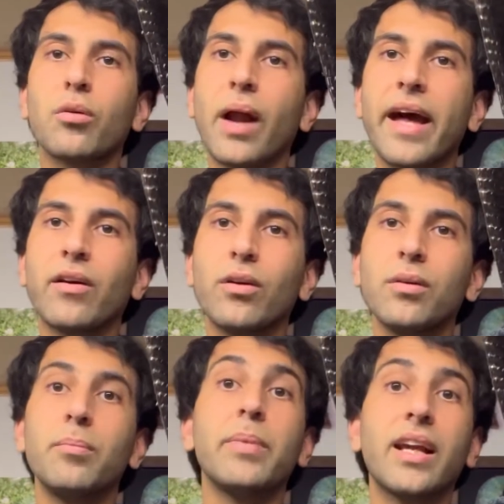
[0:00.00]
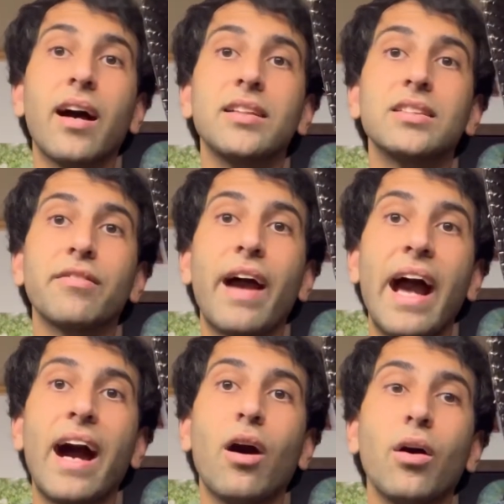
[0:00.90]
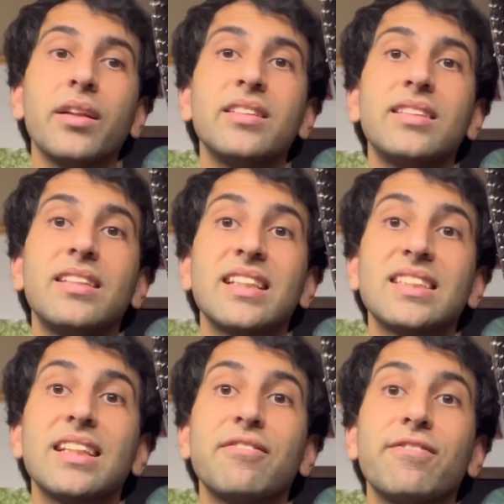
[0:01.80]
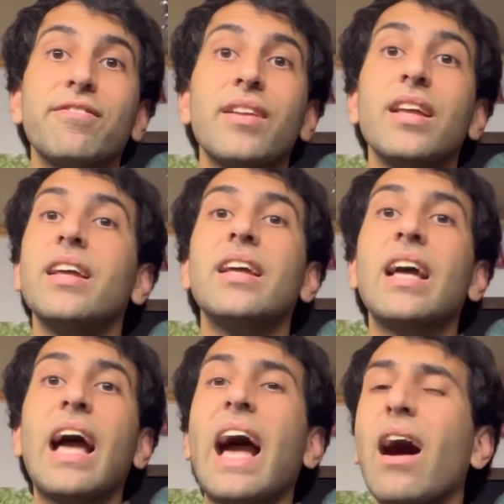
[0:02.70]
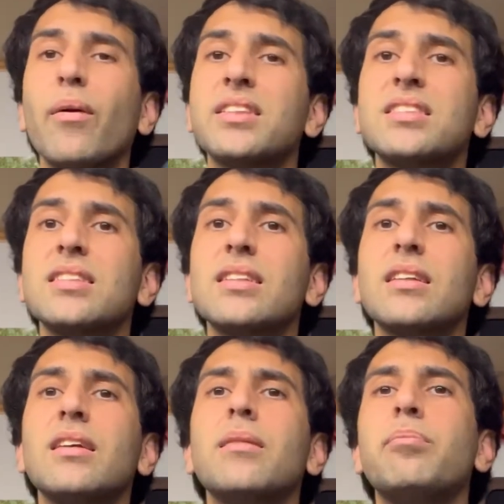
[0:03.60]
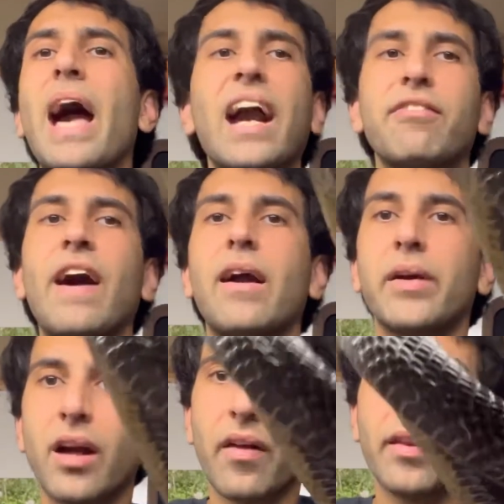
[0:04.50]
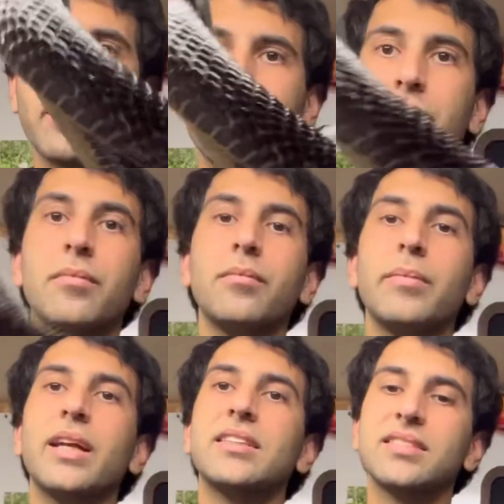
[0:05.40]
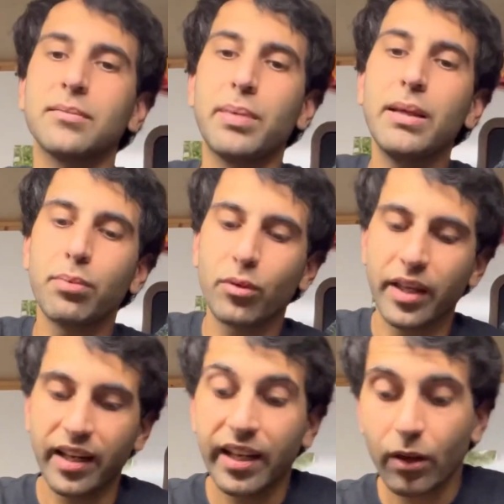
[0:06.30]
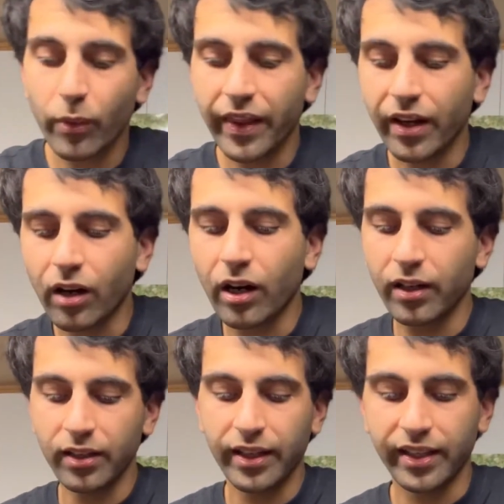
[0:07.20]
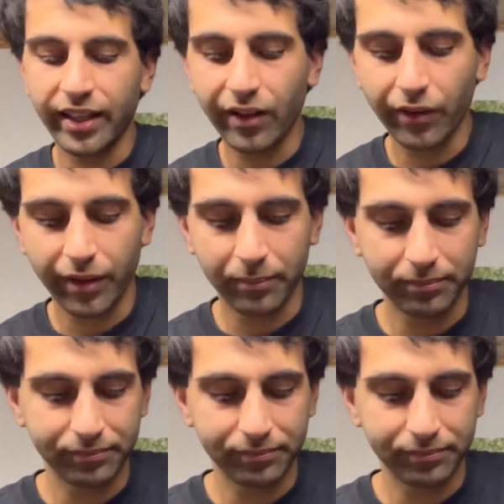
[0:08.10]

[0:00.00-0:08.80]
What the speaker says: rattle because of how it's backfiring on them, because people can hear where they are and kill them.